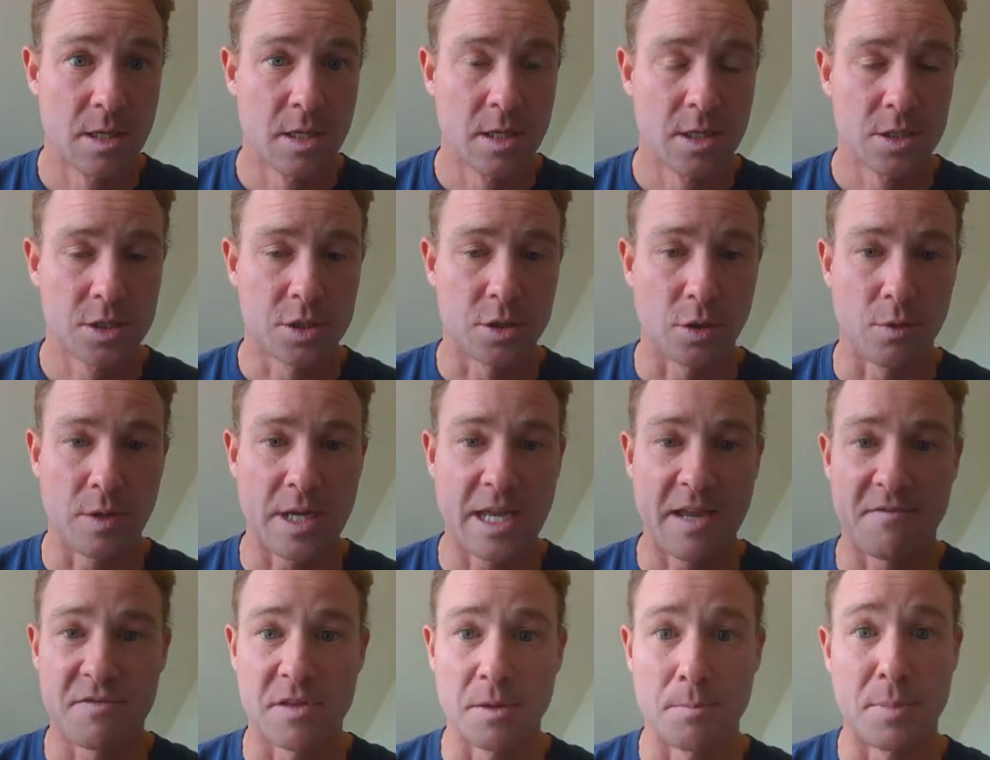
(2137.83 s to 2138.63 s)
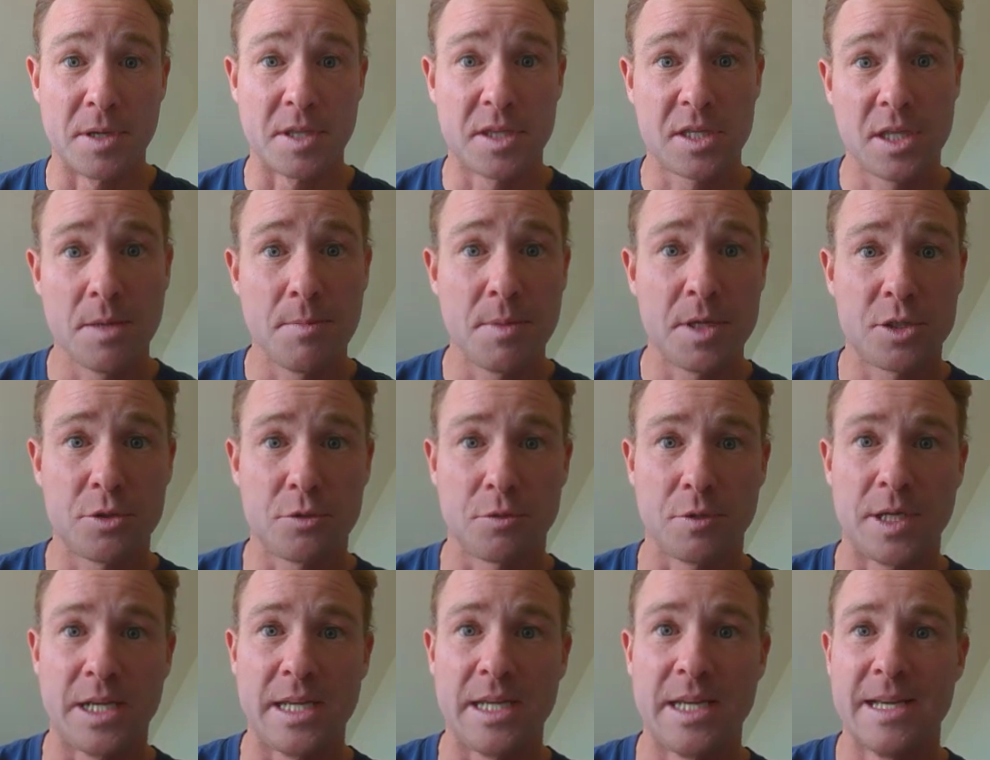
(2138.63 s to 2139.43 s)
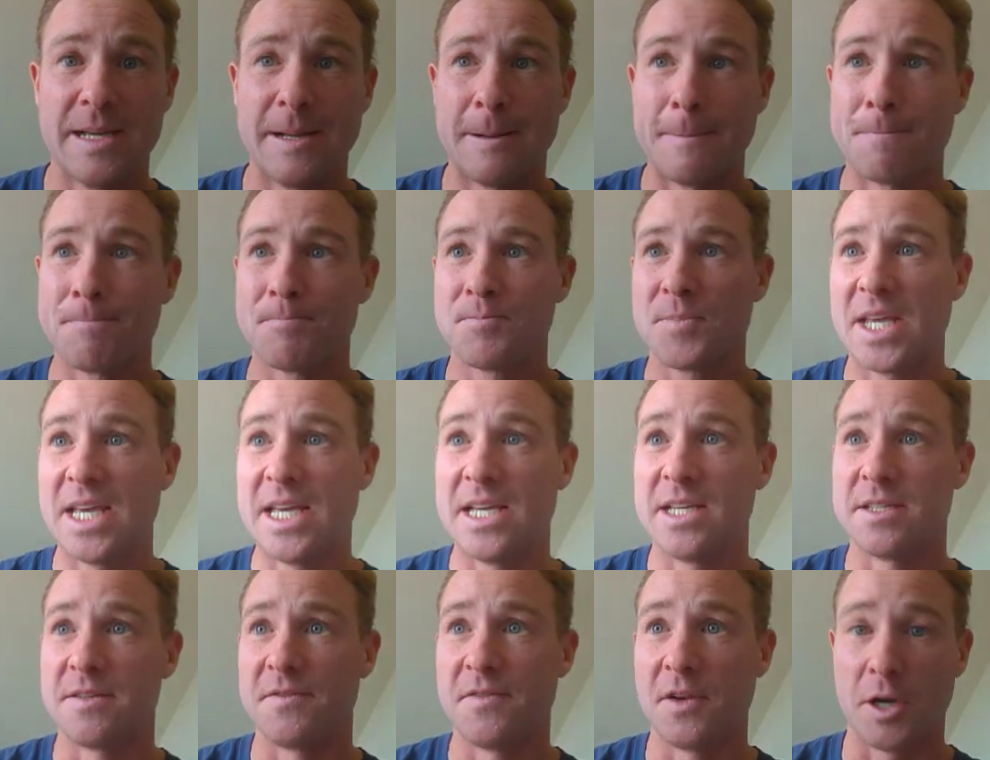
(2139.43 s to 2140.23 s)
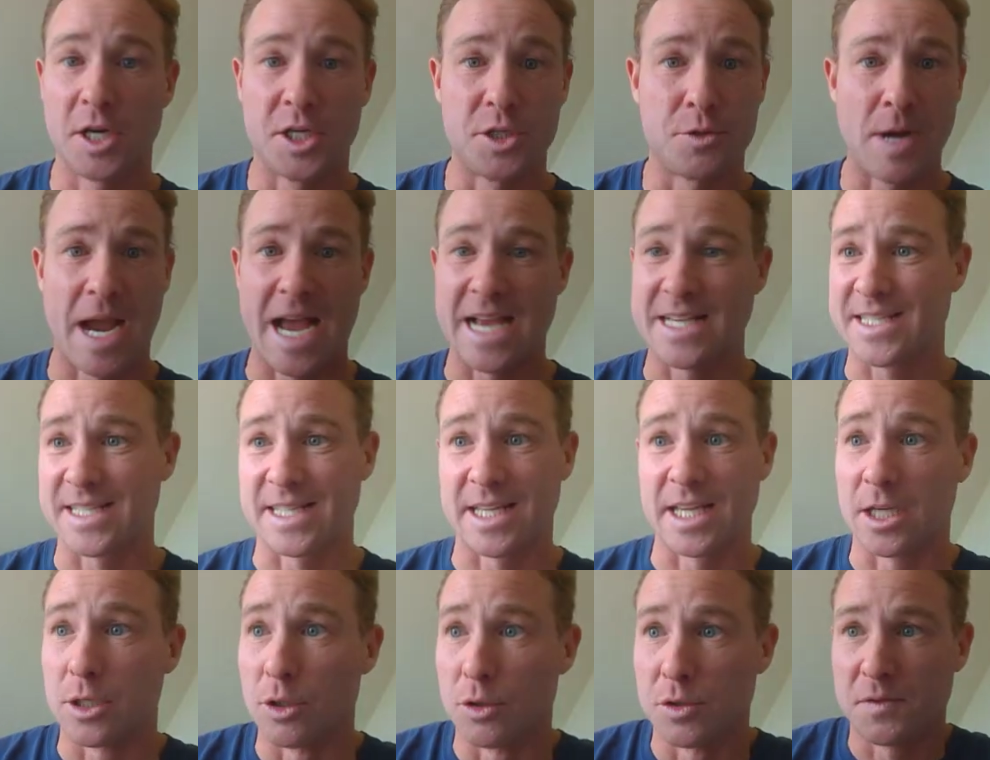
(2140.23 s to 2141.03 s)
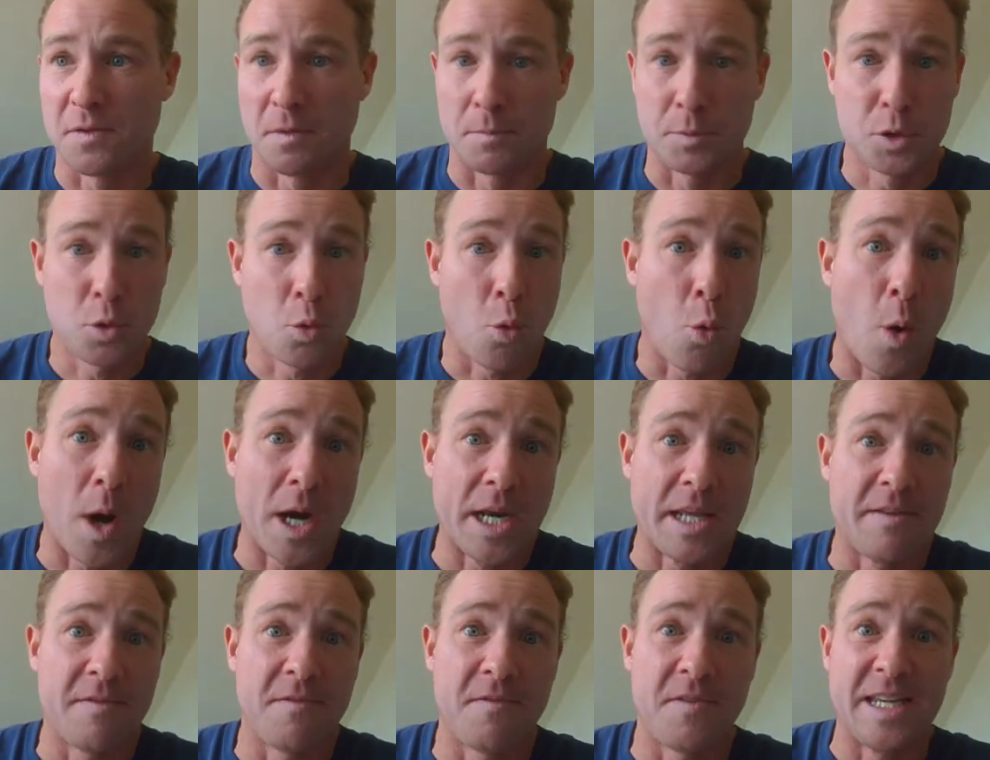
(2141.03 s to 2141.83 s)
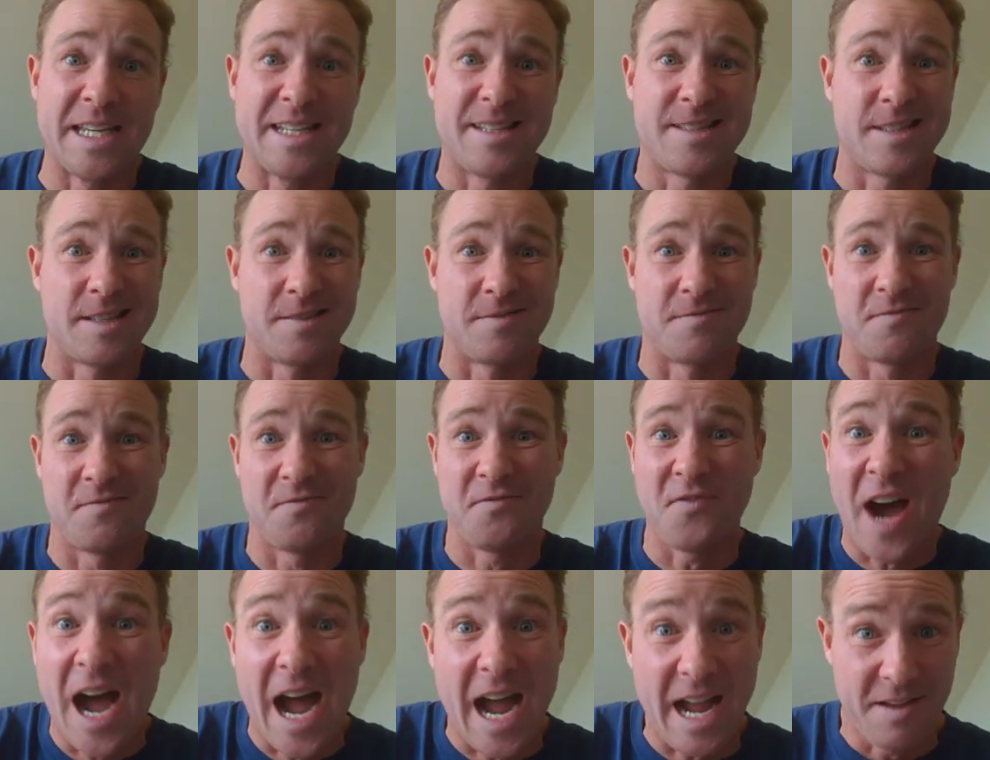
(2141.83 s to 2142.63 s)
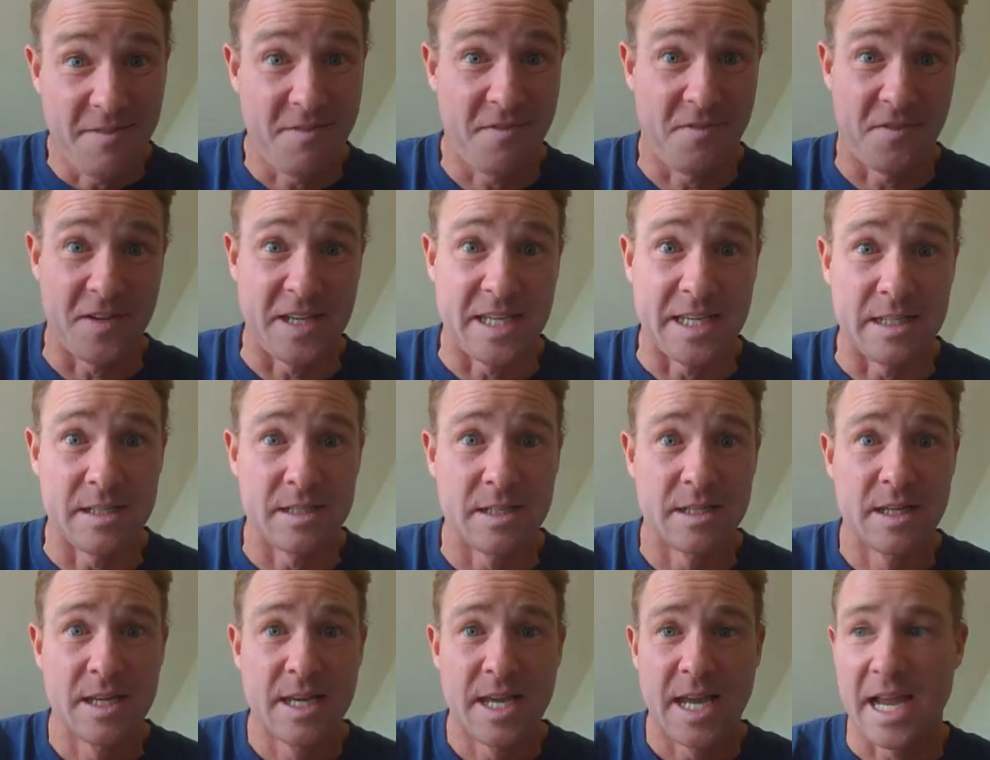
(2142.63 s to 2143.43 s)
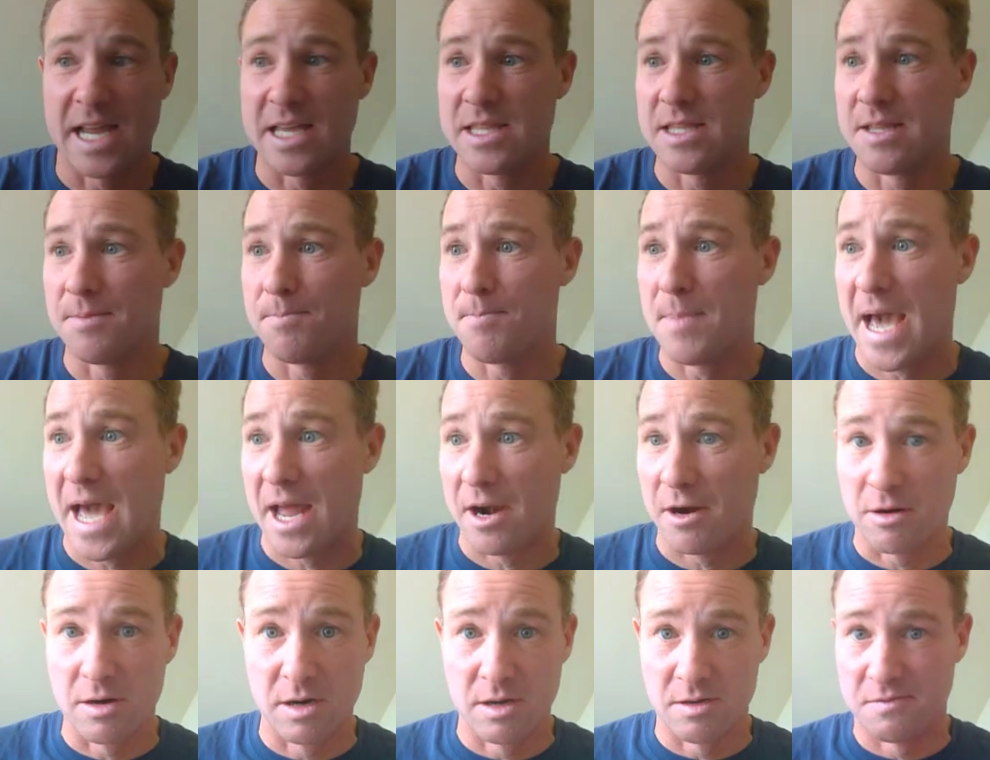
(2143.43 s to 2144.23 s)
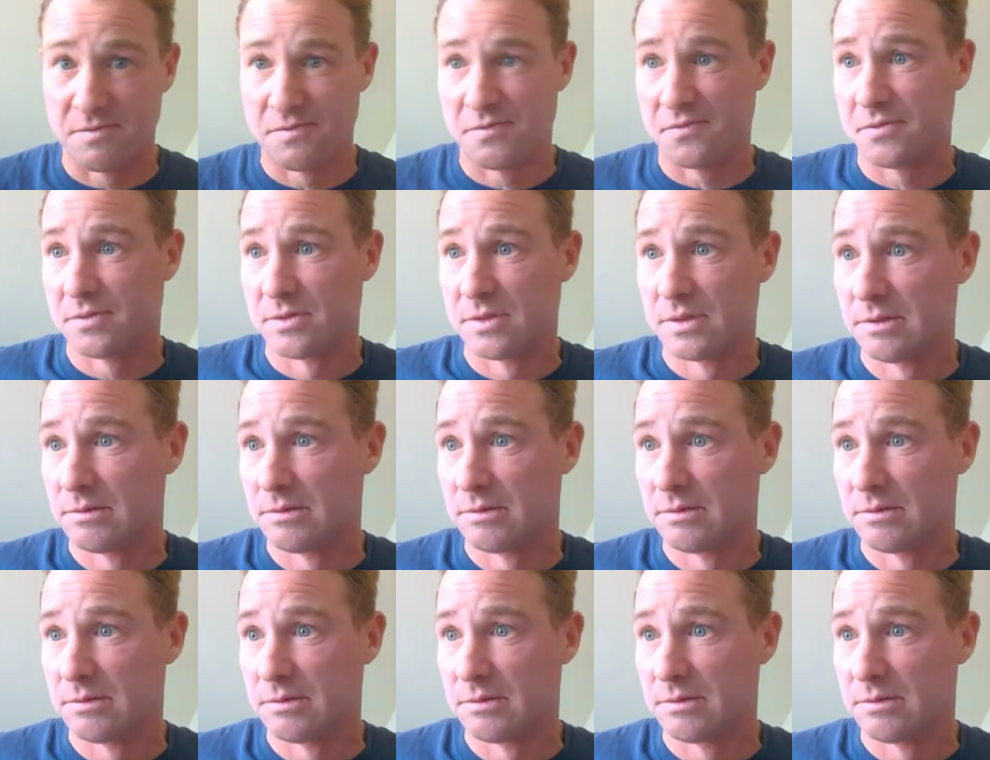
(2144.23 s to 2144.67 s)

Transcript: So if the bathymetry is very drastic, it goes from 20 feet to 5 feet in the matter of,